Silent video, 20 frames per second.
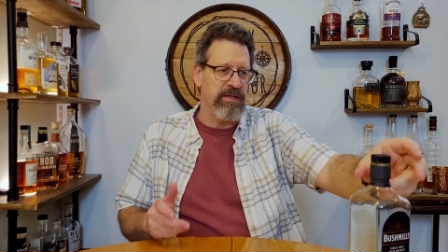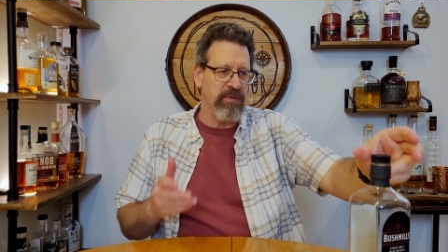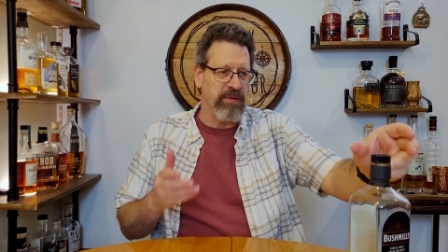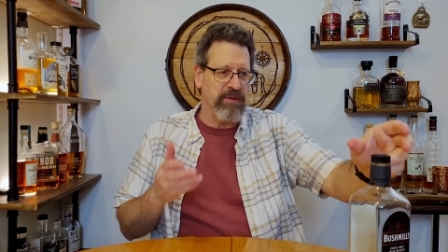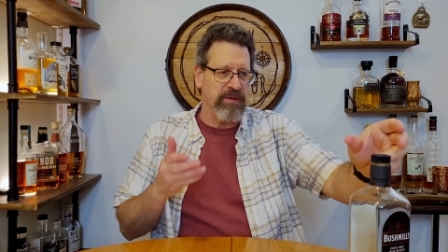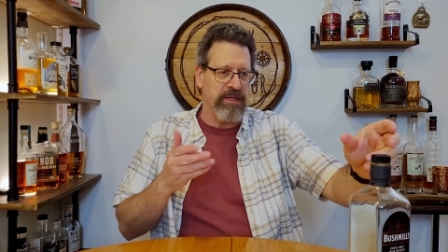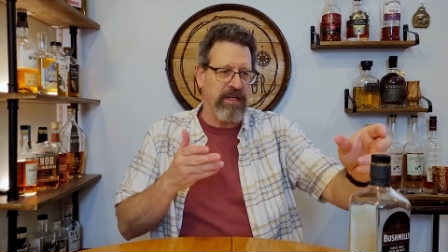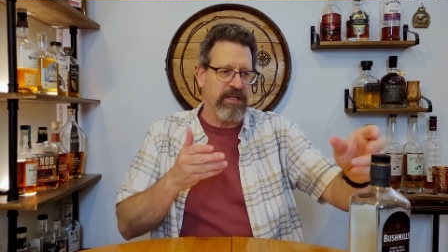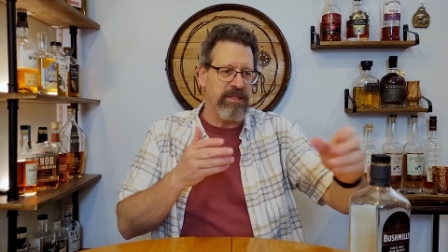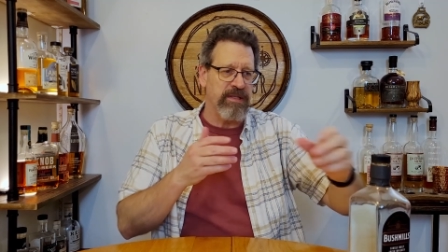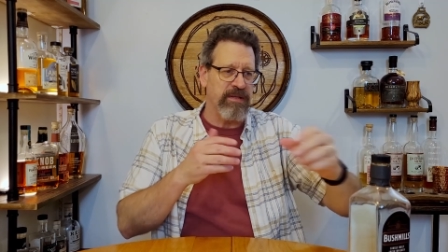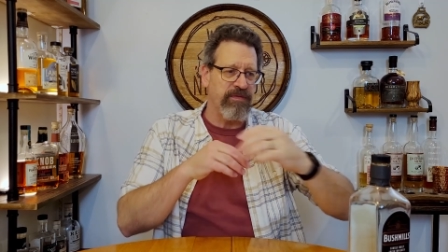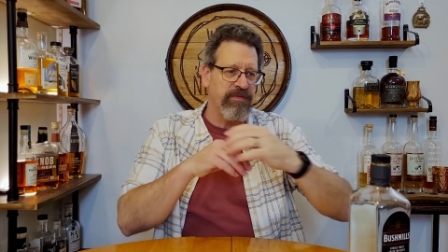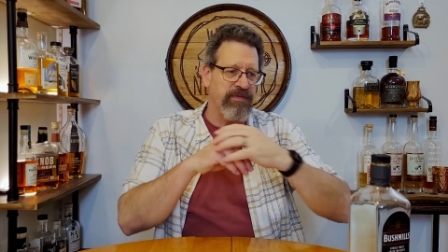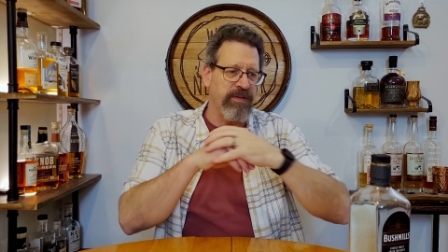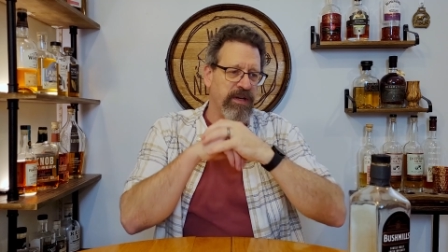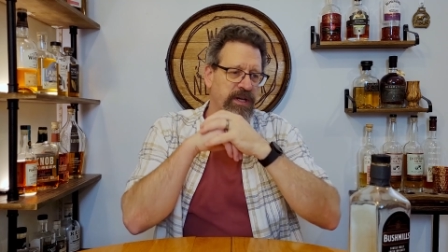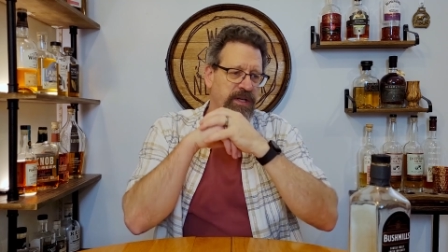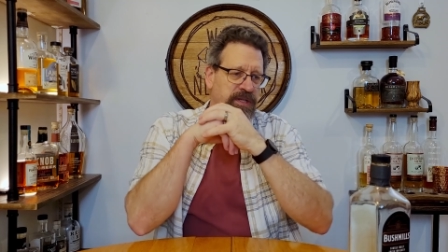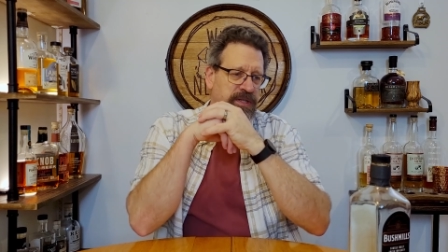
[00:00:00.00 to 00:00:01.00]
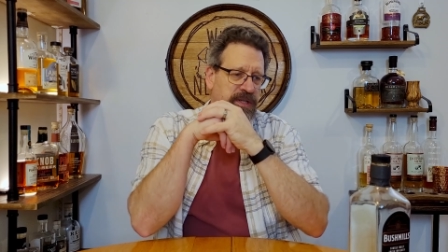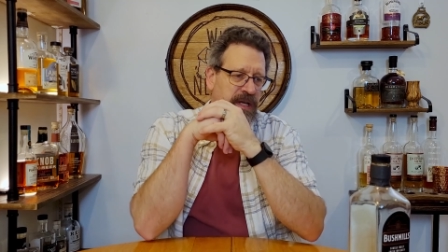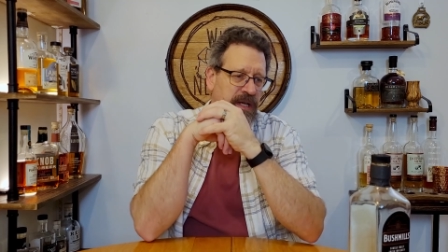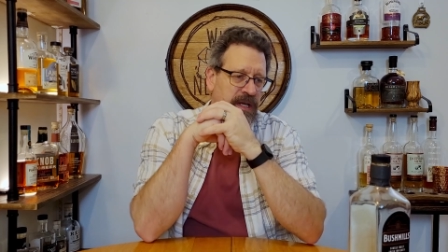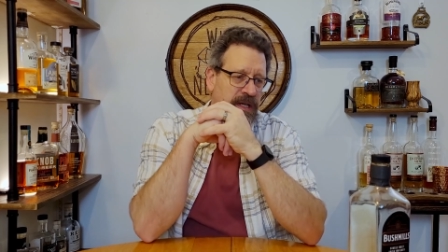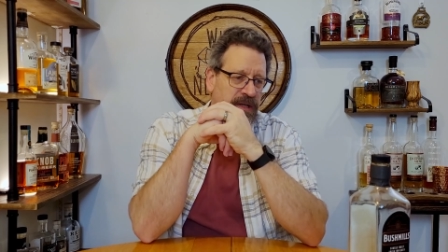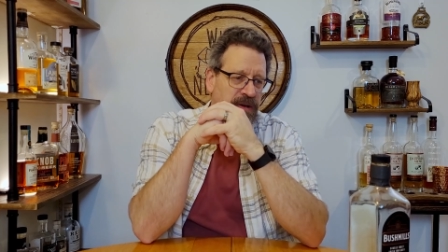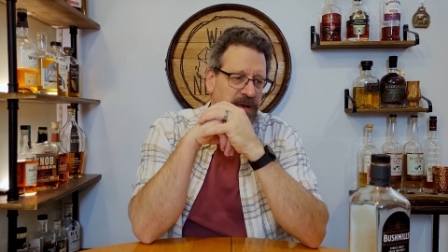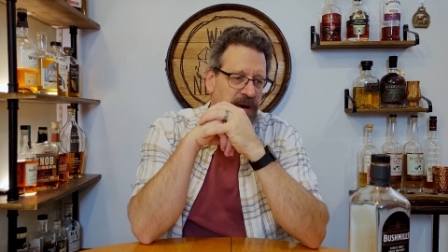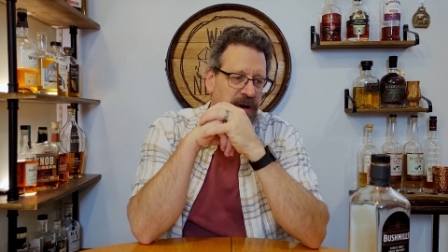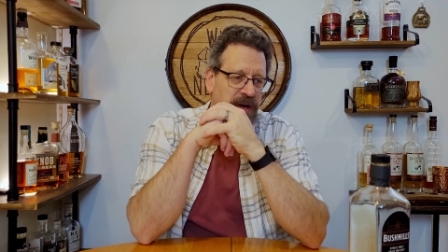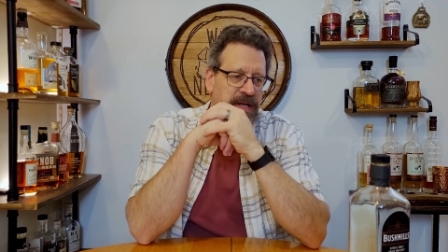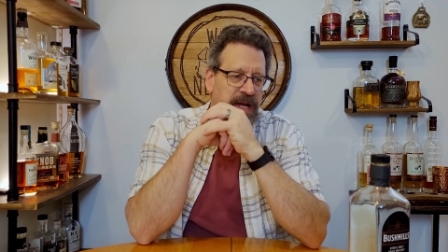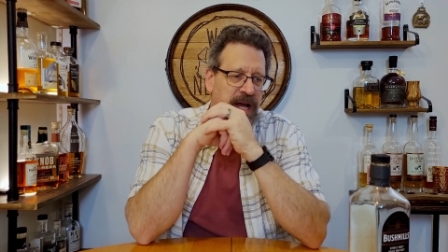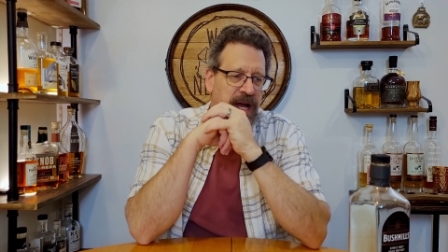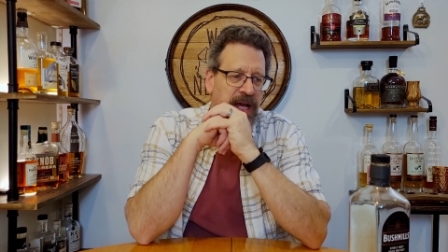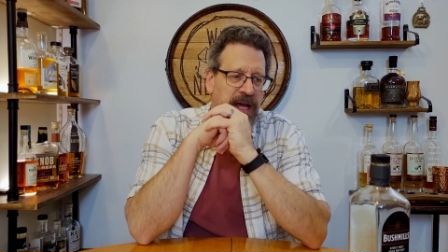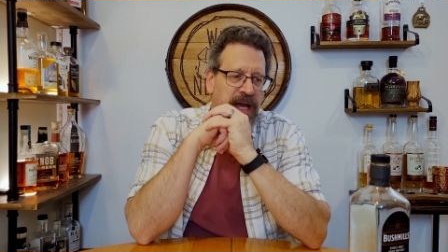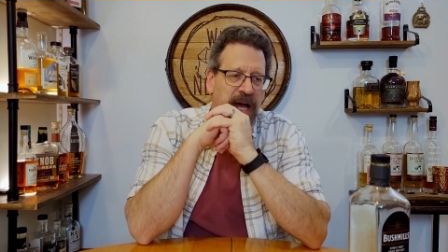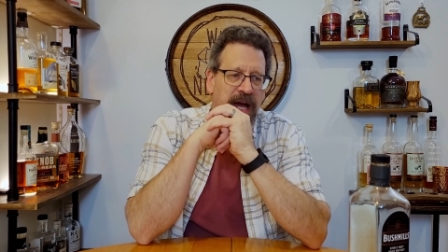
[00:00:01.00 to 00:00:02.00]
the one that's finished in
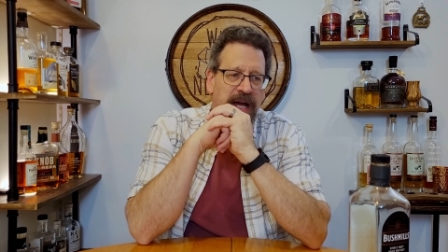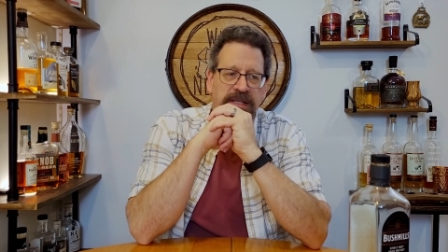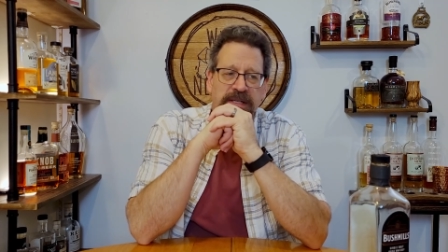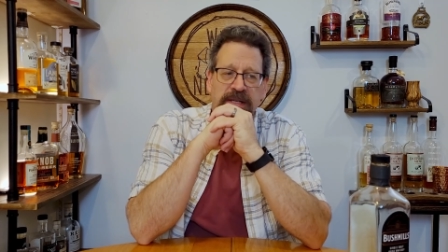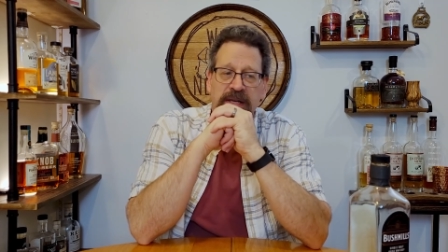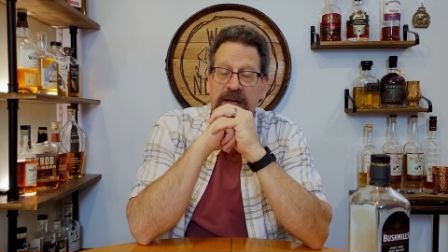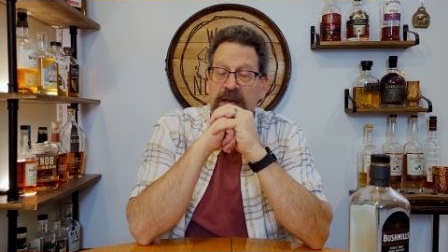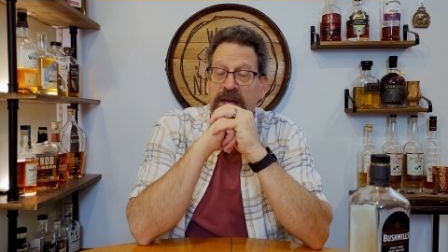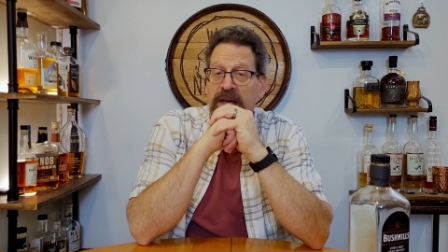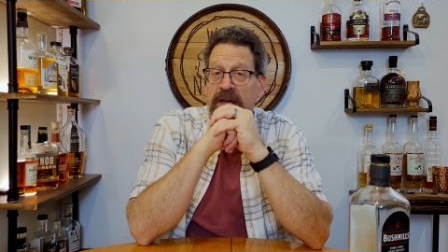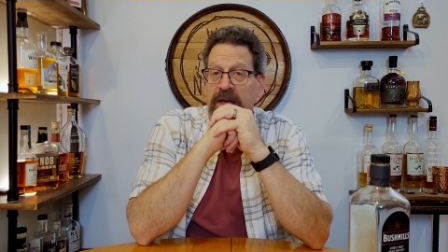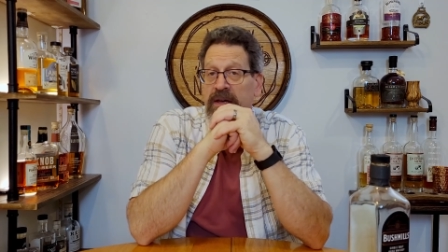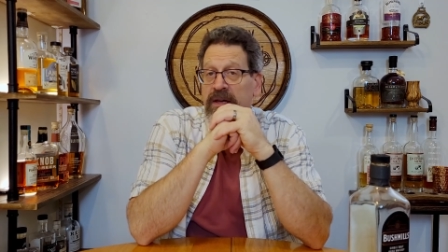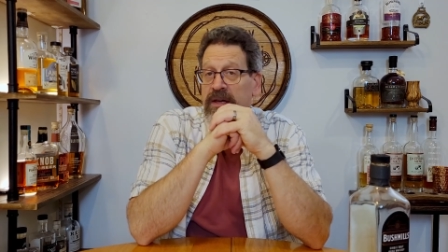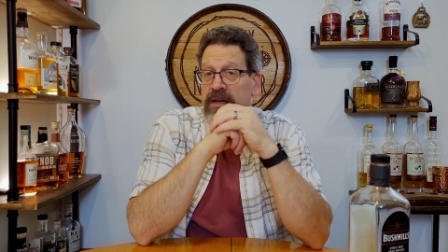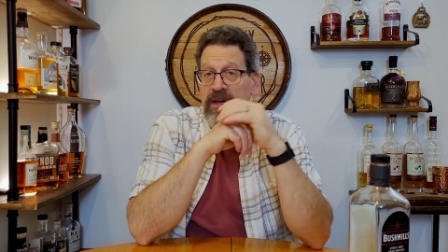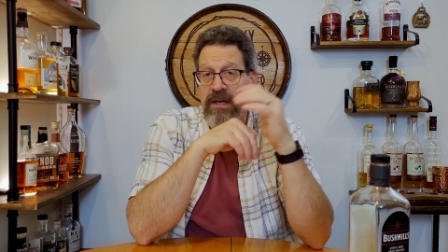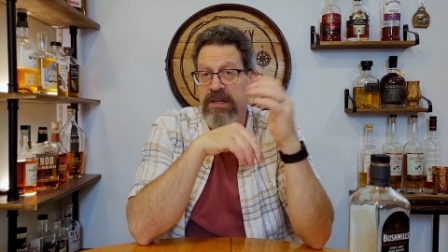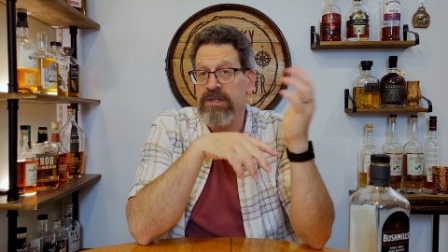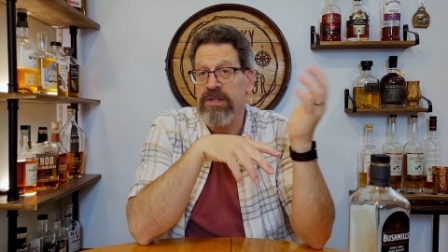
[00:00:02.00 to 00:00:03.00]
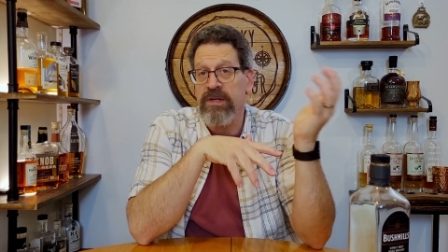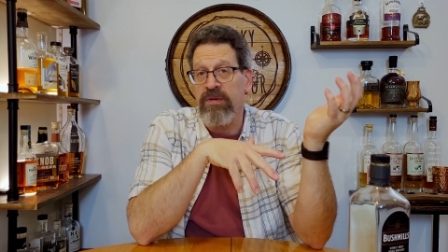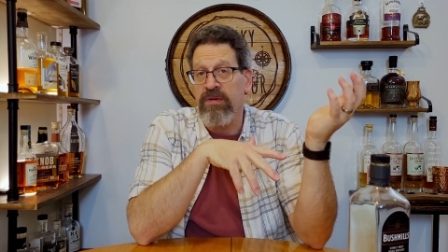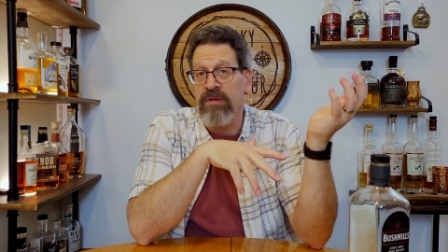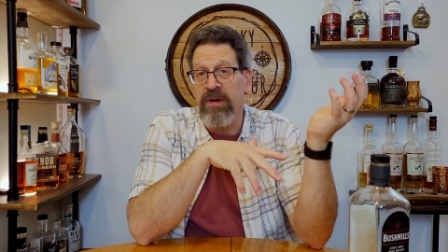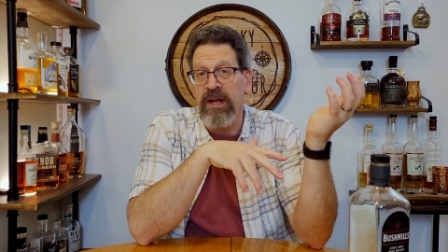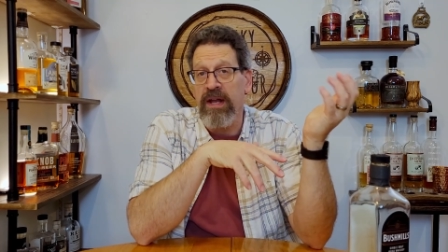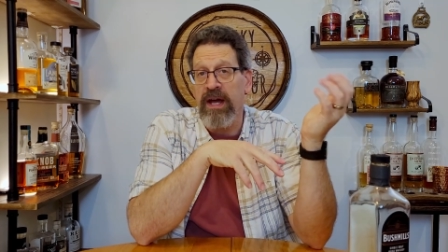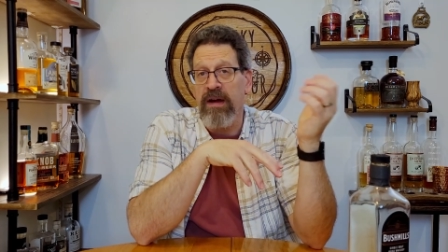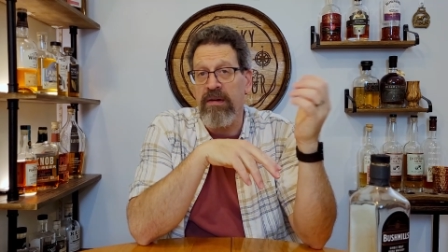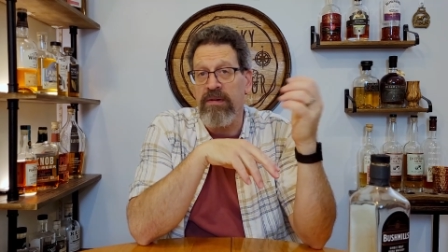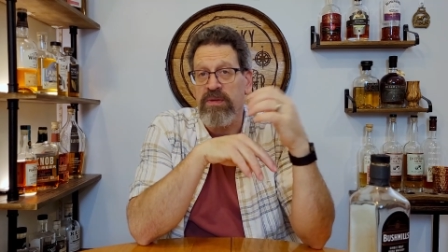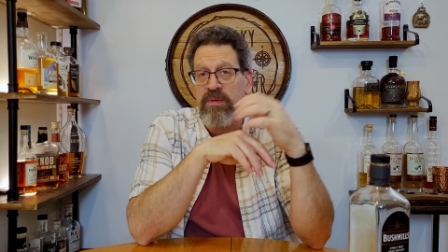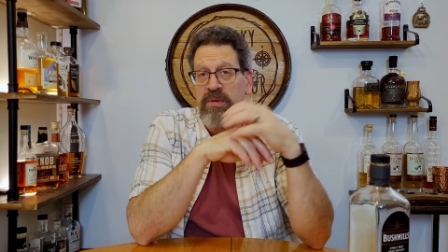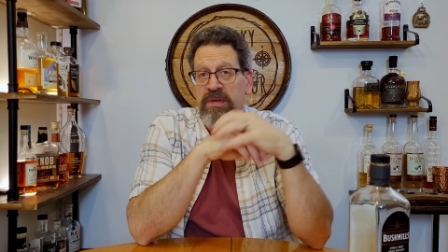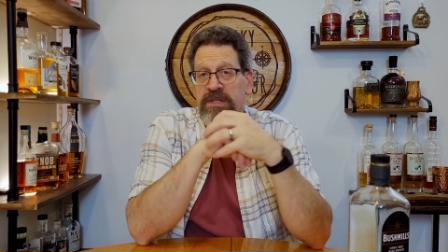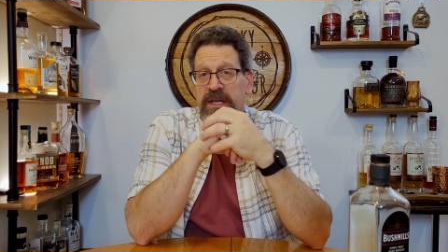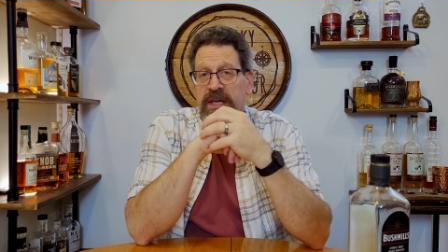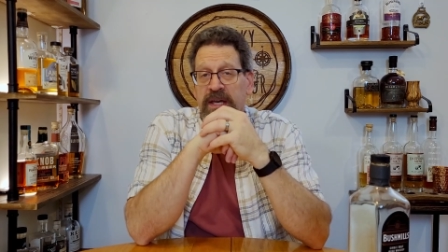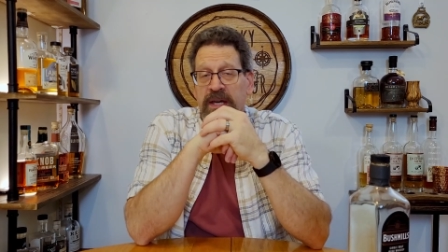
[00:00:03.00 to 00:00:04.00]
cognac cask. It's a great Irish
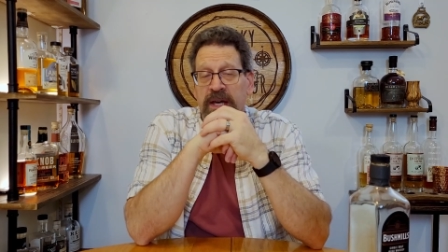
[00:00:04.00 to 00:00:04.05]
whiskey.